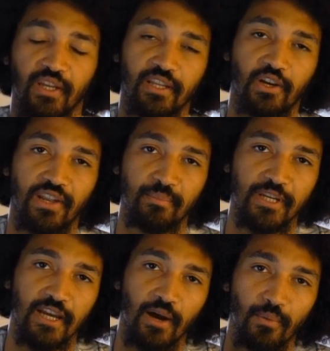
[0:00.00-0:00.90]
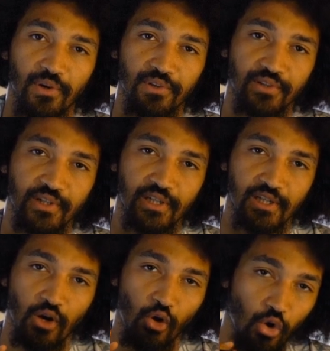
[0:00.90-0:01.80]
They're gonna be around
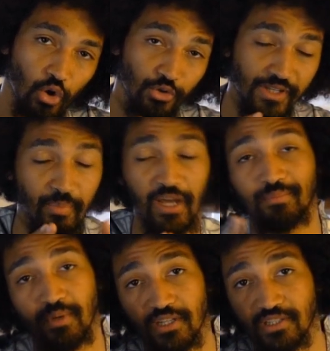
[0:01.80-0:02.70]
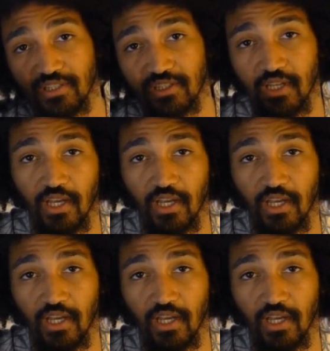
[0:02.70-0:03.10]
all the departments